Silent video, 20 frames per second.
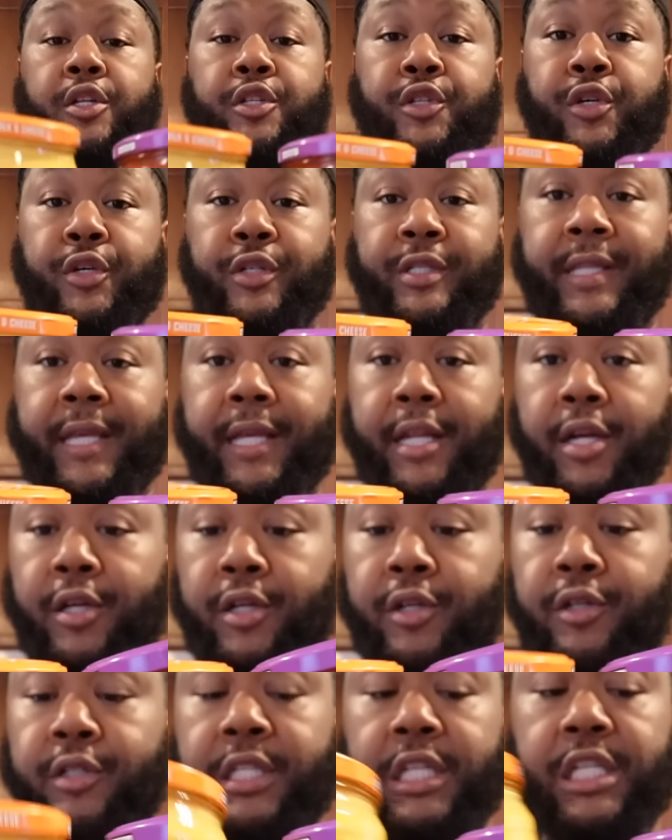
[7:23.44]

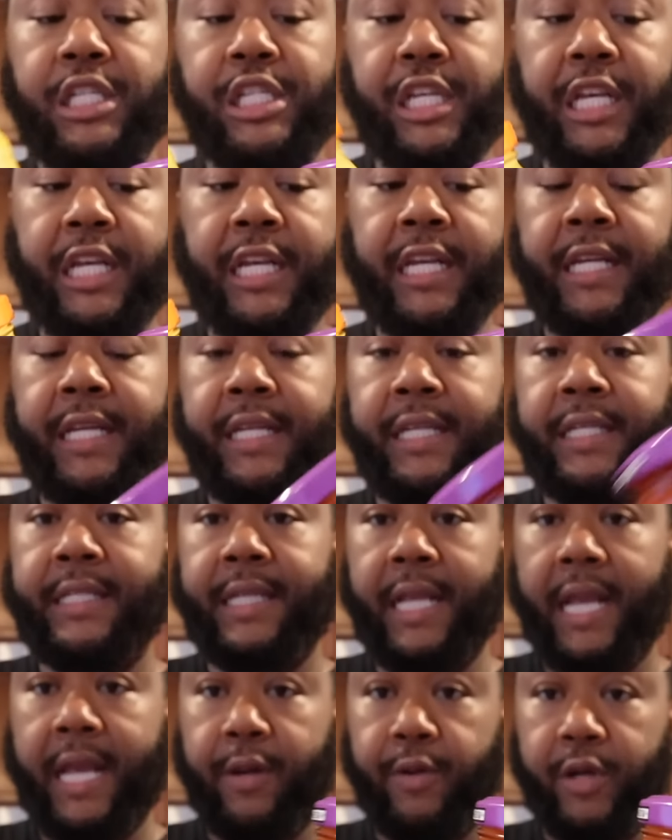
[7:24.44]
Tostitos,
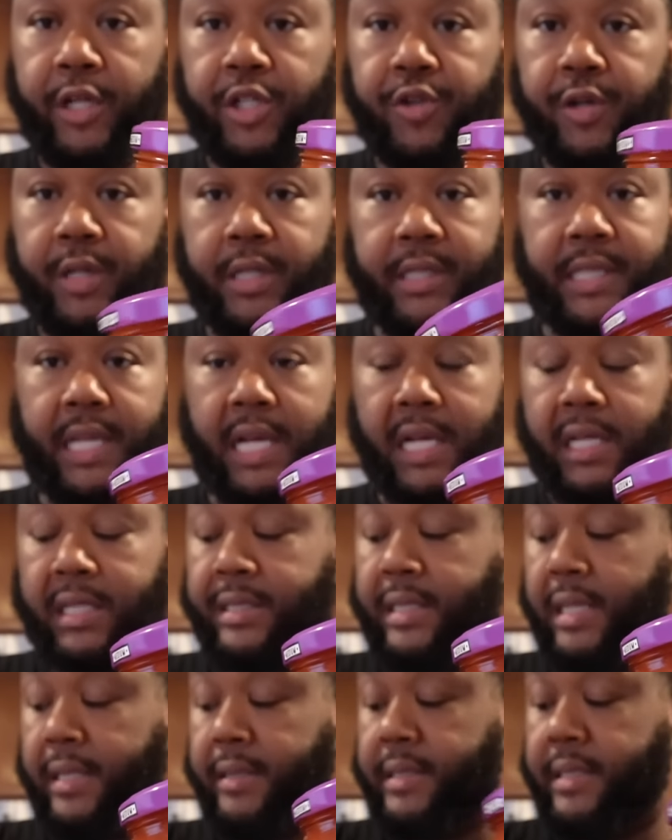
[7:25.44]
cheese, and restaurant style
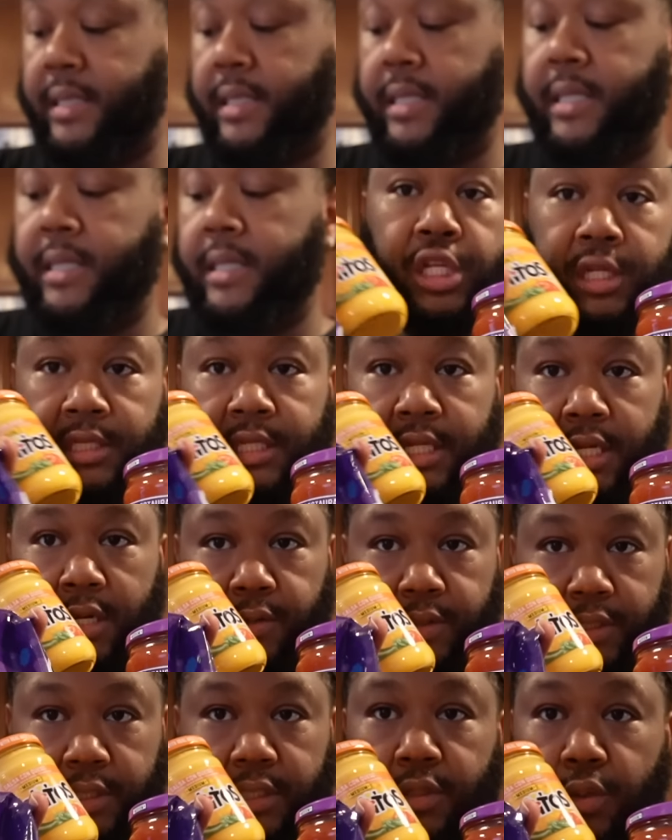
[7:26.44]
salsa to go
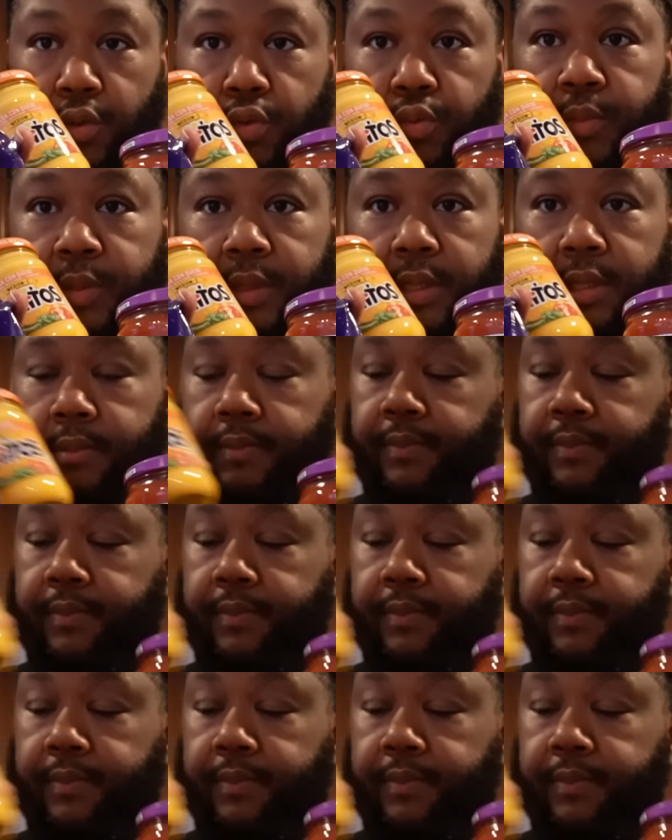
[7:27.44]
with the scoops.